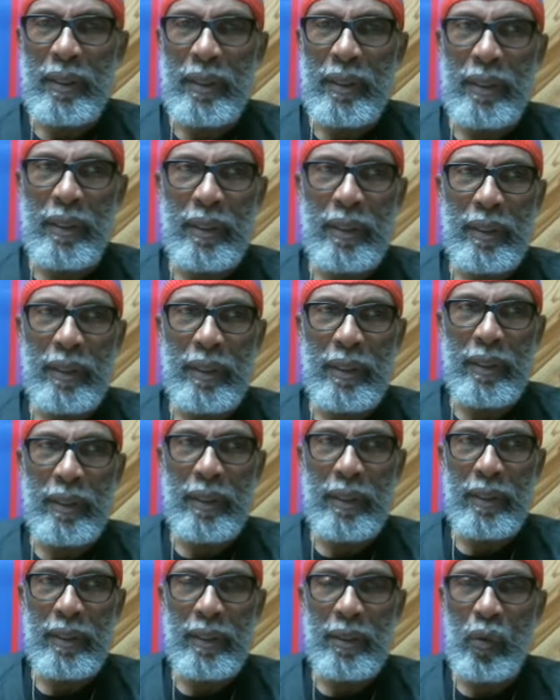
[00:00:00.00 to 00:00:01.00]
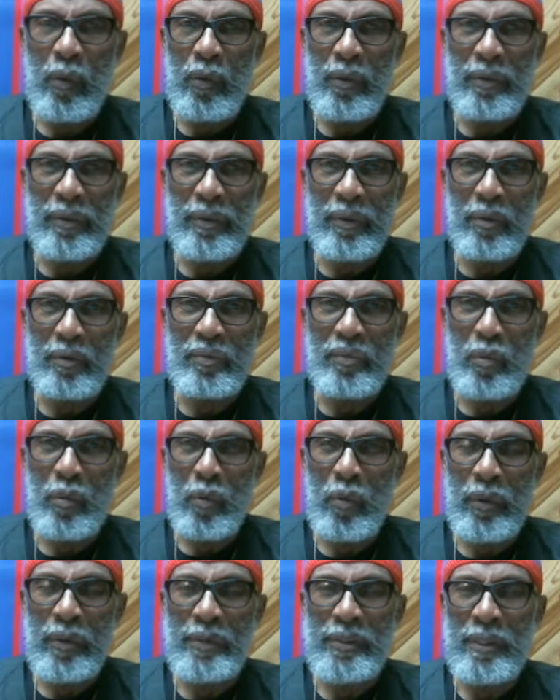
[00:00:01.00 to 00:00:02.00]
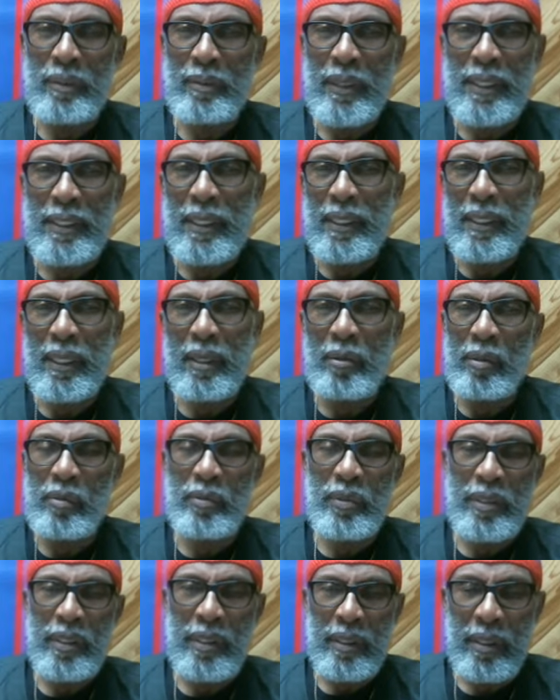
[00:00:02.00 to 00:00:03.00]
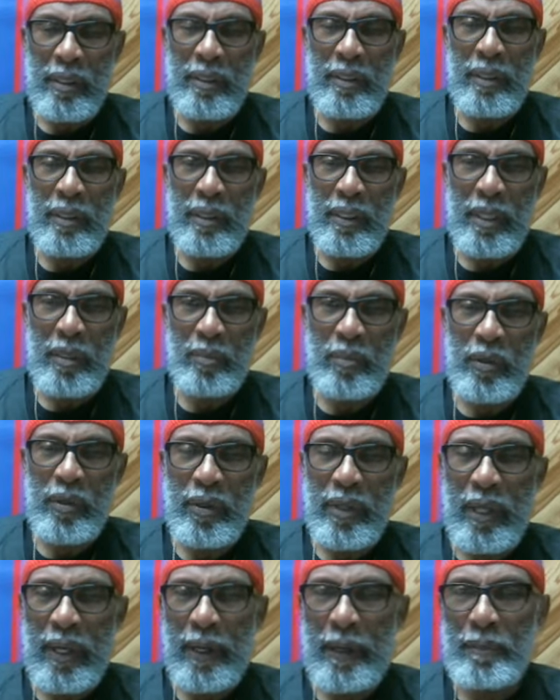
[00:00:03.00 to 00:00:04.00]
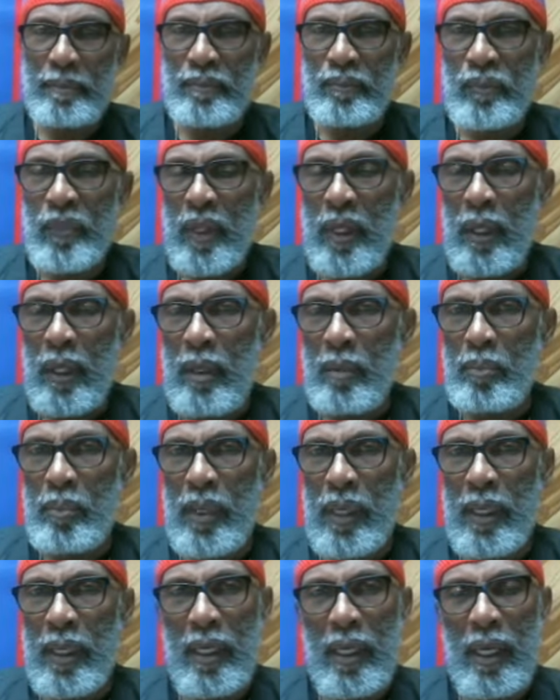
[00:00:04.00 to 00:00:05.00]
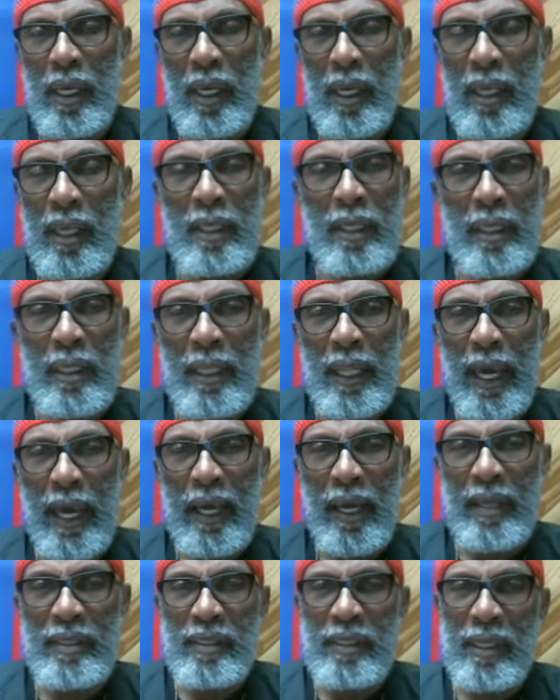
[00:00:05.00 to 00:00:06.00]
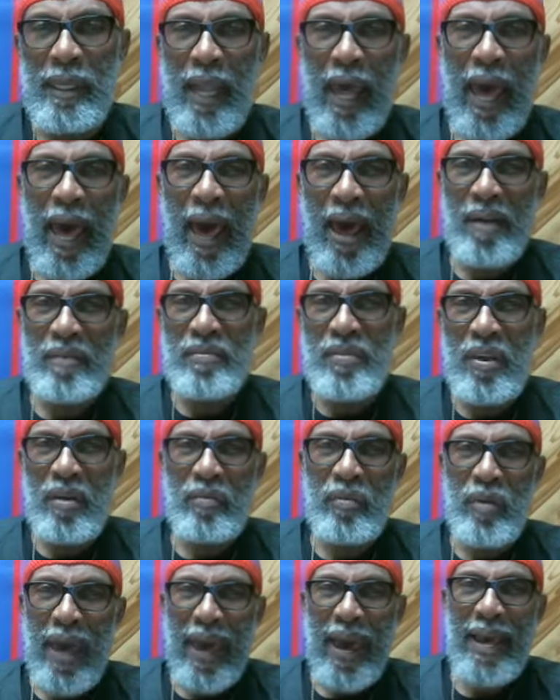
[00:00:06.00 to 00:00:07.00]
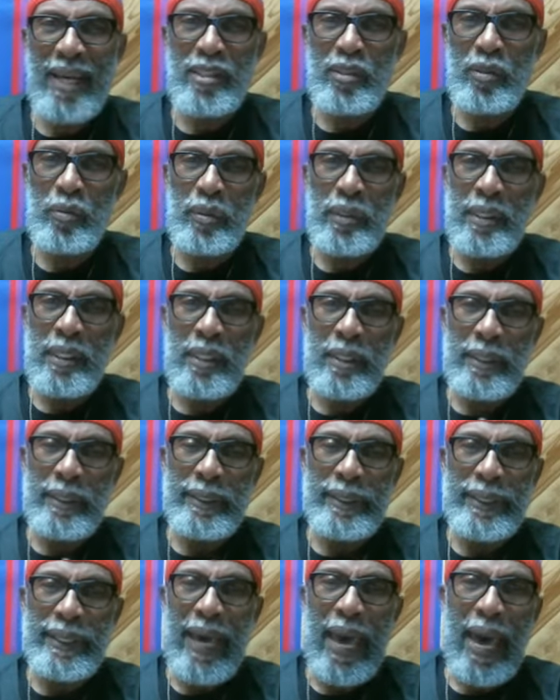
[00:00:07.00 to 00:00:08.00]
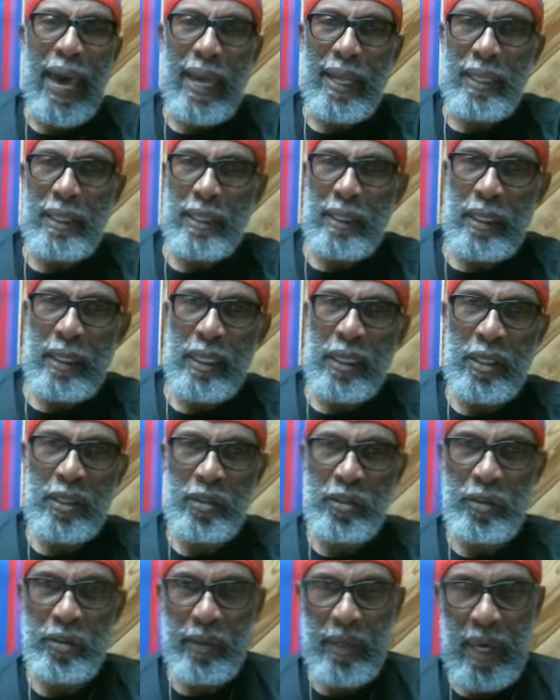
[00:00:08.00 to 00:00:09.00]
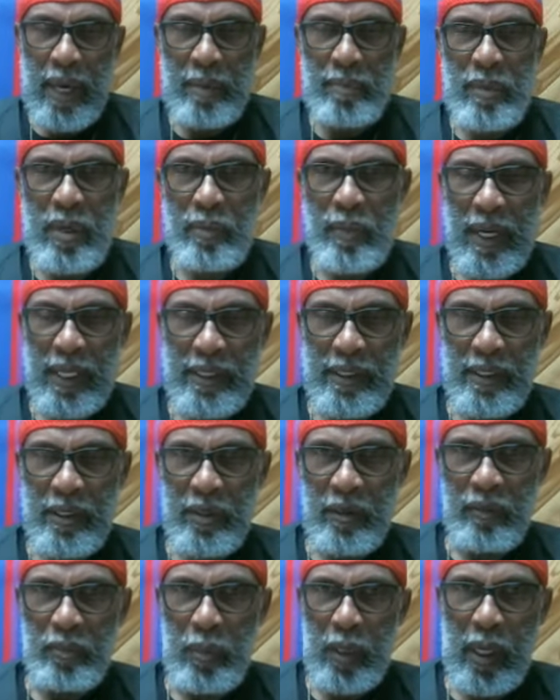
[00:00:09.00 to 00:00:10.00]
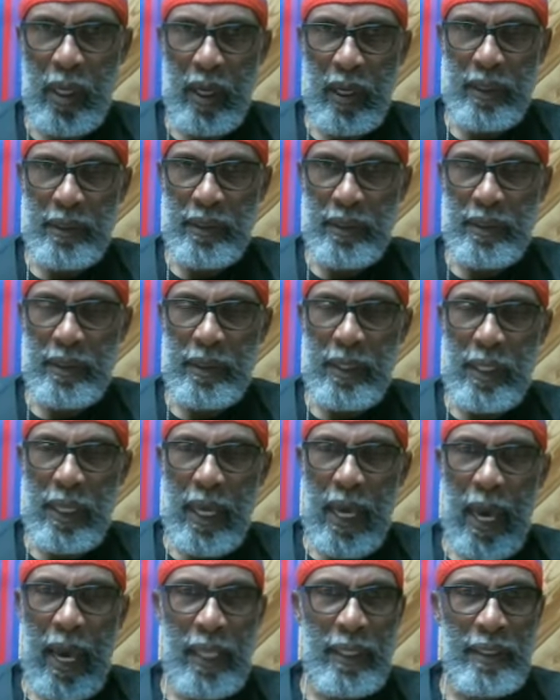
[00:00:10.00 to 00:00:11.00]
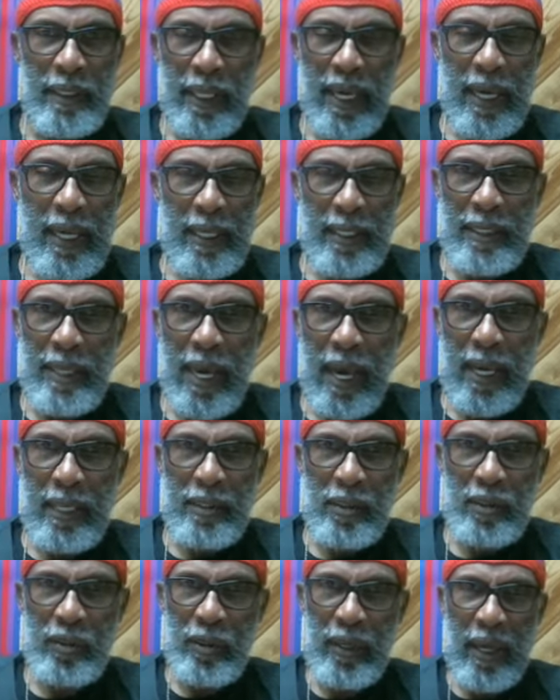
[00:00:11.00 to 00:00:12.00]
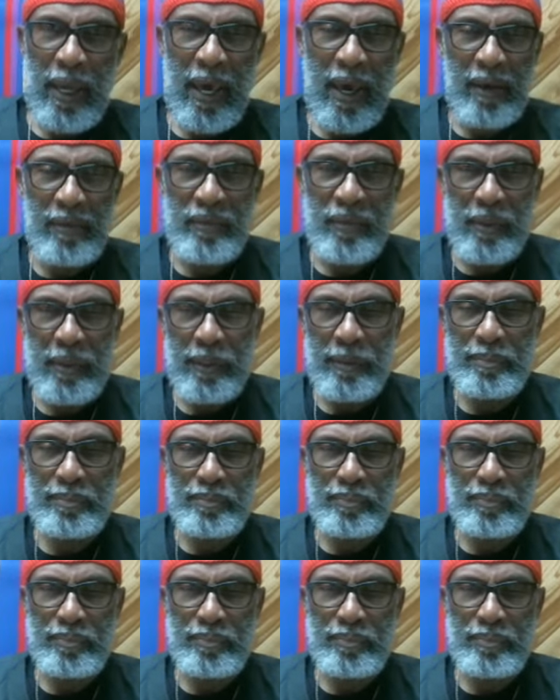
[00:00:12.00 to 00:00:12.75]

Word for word: uh, or, or four, something like that. They come up with the leap year day. But again, like I said, I've never actually got into that, me, myself, because I look at it, yeah, it's going to have to,